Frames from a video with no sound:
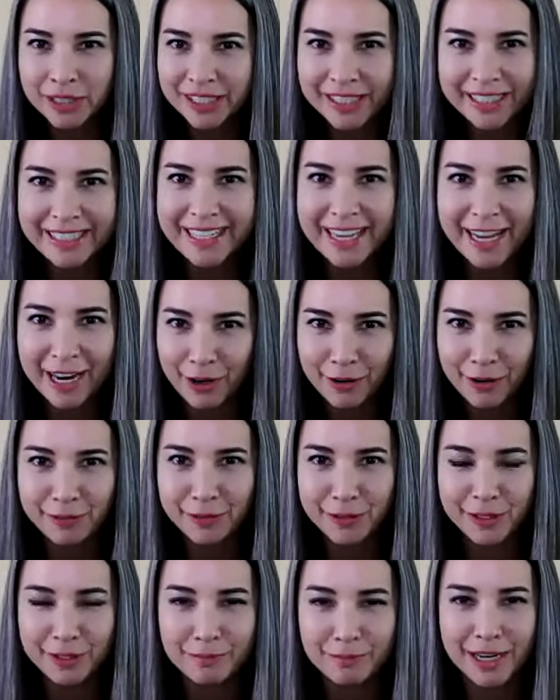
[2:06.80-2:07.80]
really
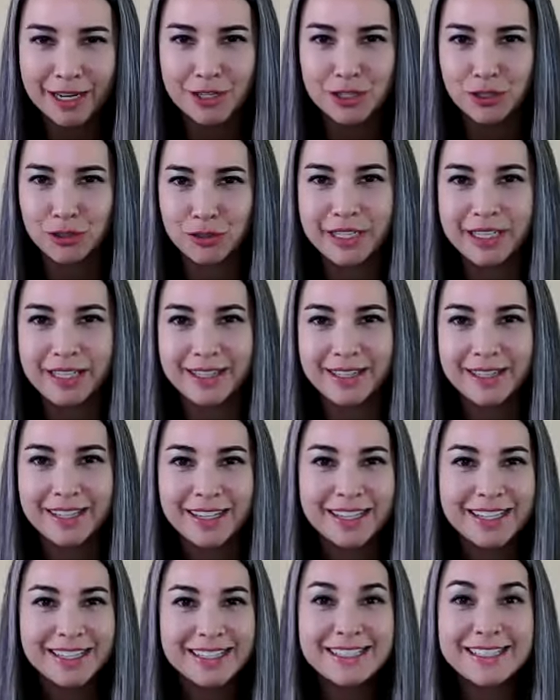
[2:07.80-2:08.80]
careful and make sure he
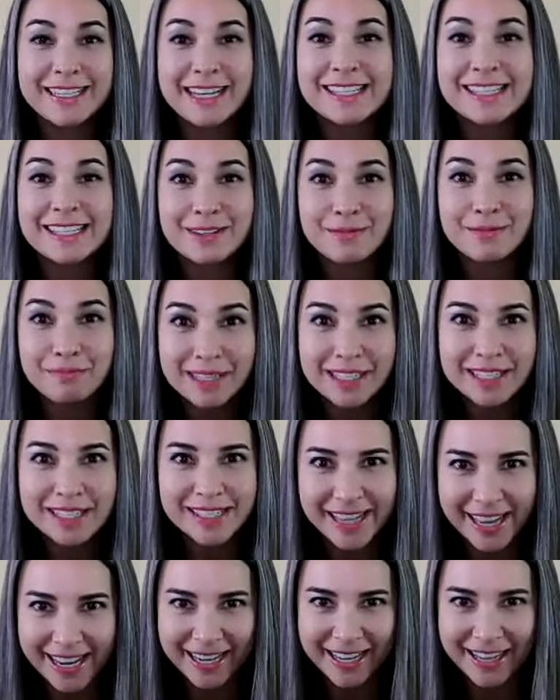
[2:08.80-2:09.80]
doesn't miss
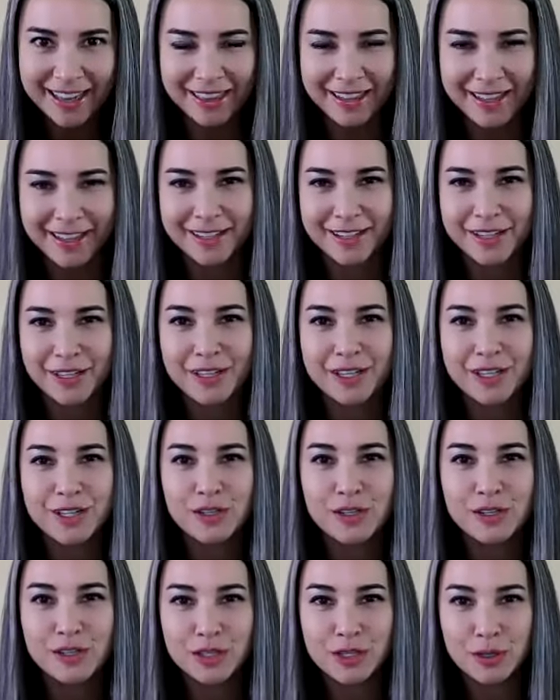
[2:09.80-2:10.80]
anything.
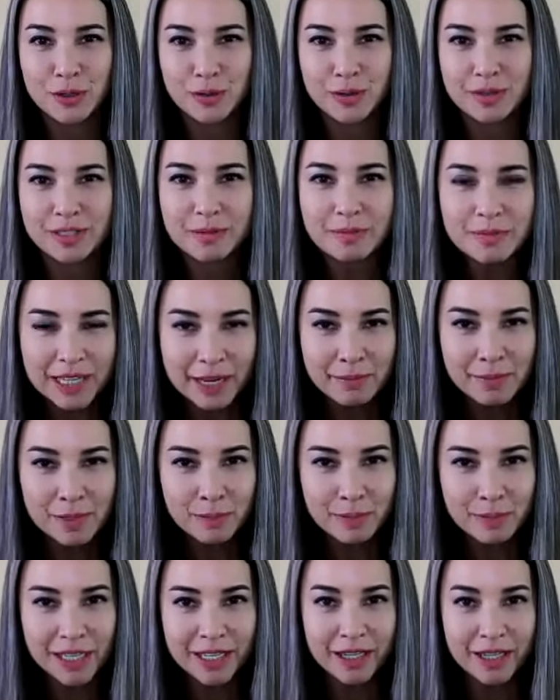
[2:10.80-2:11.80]
So sometimes
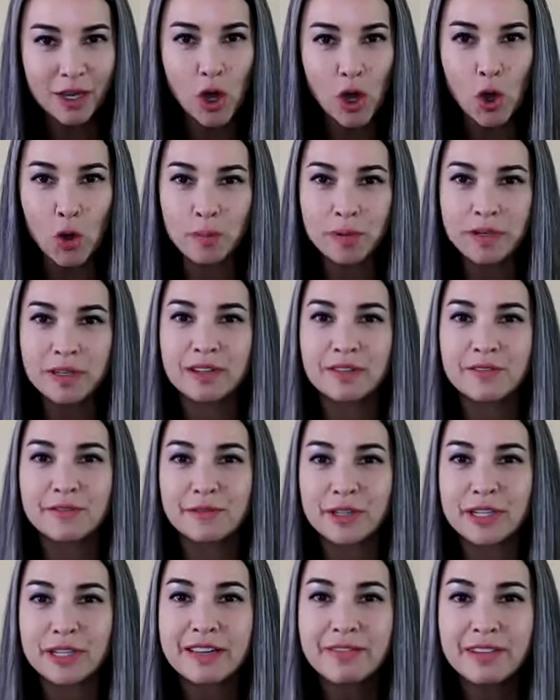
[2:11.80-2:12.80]
being open and
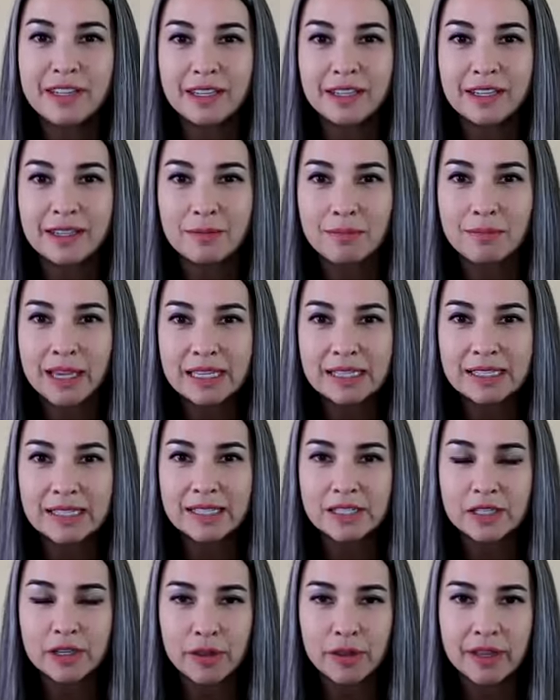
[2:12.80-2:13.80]
forgiving makes it
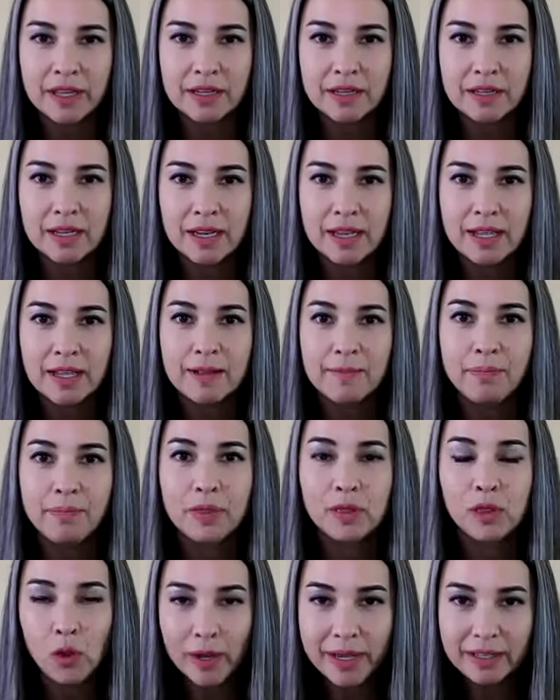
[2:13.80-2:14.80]
so that
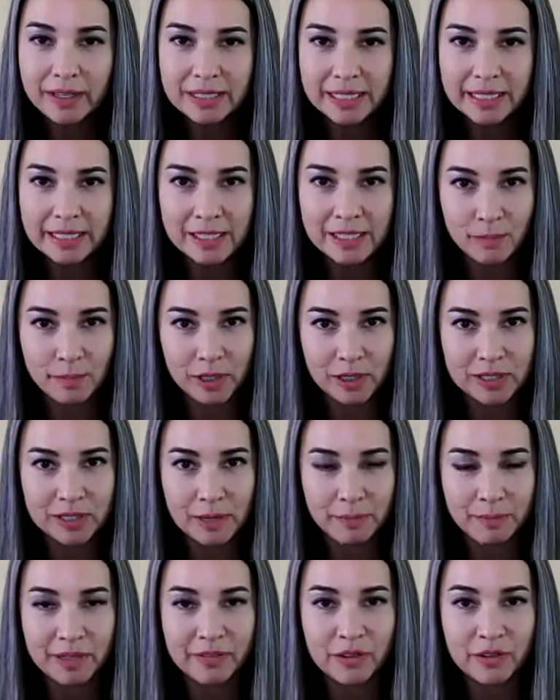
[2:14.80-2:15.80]
loyalty is built
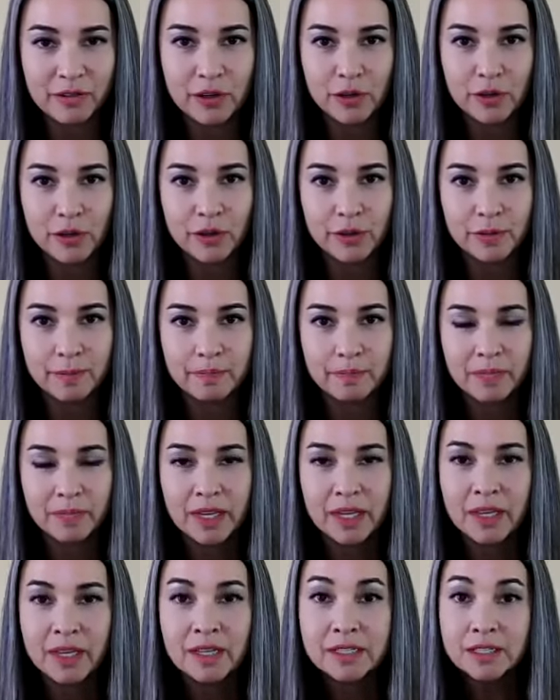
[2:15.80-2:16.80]
up even further.
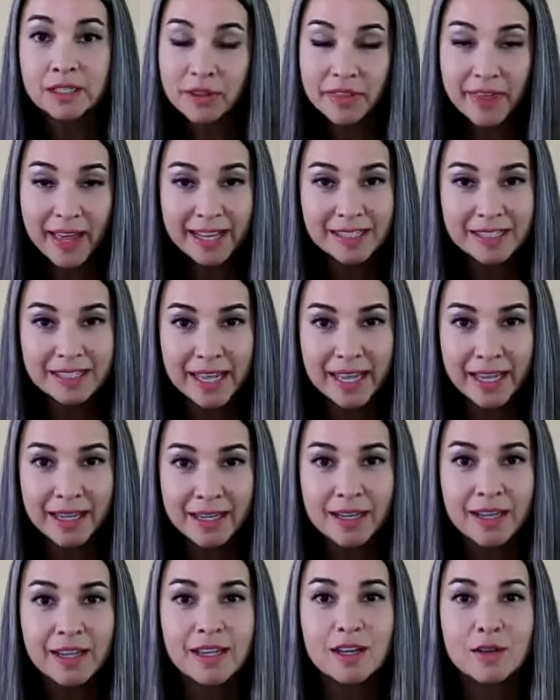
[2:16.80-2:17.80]
So with that
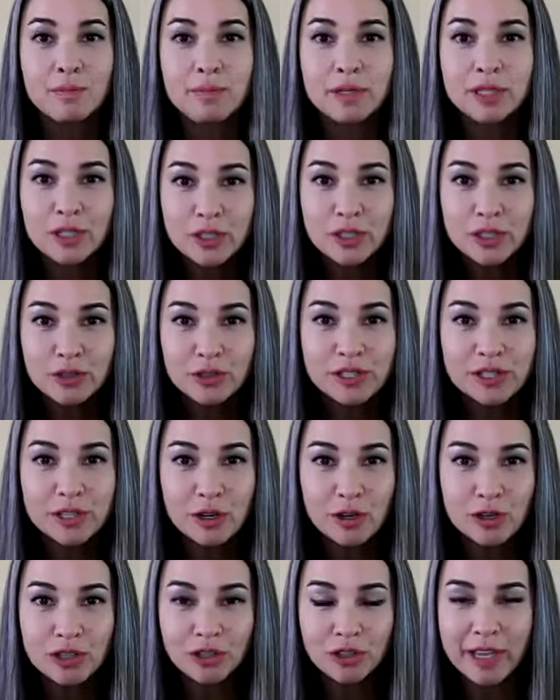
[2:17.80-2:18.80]
said, build your
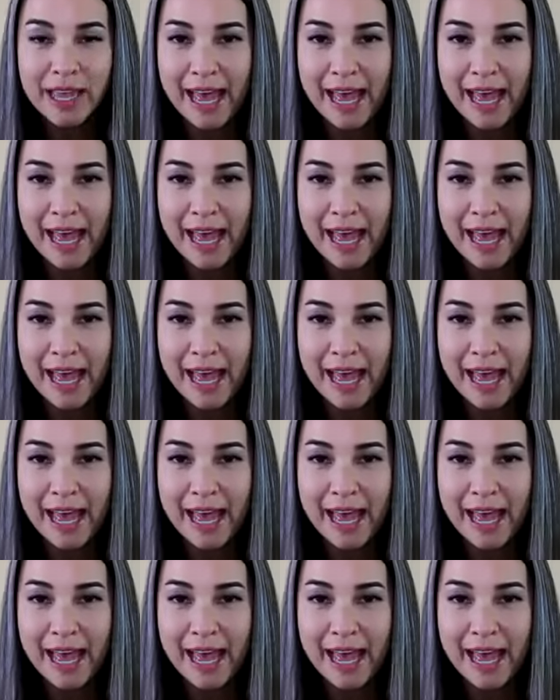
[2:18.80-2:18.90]
social